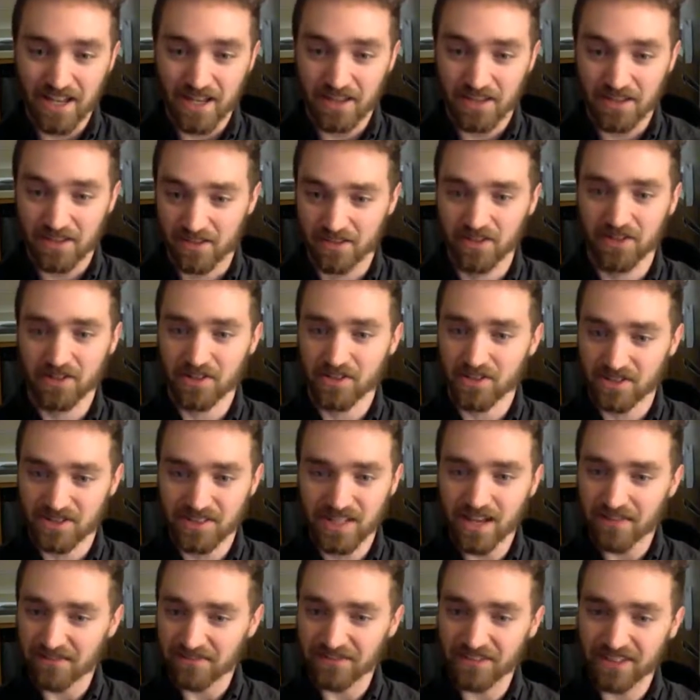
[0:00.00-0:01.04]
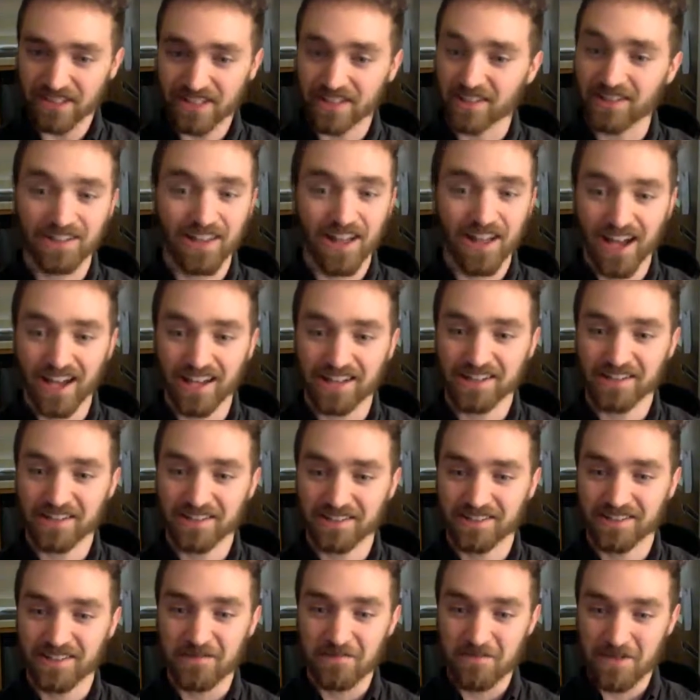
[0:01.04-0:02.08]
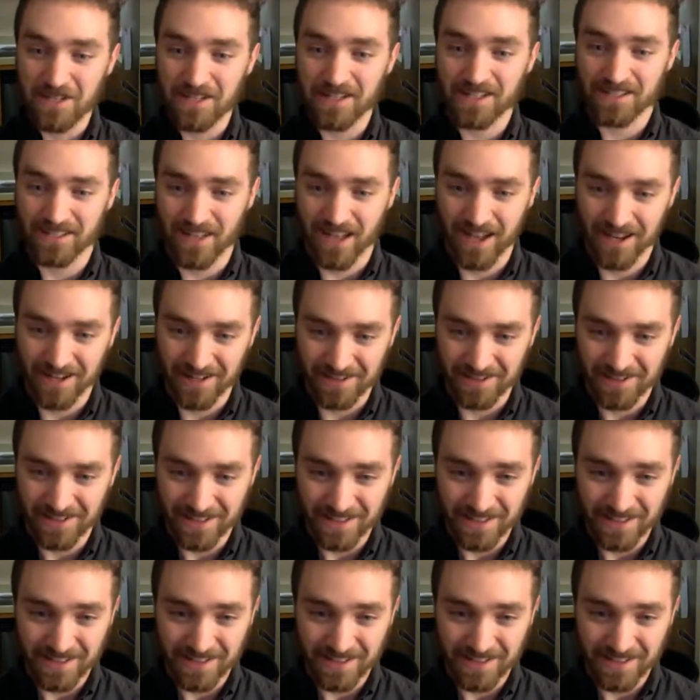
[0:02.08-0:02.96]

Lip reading: there's definitely a lot to be desired.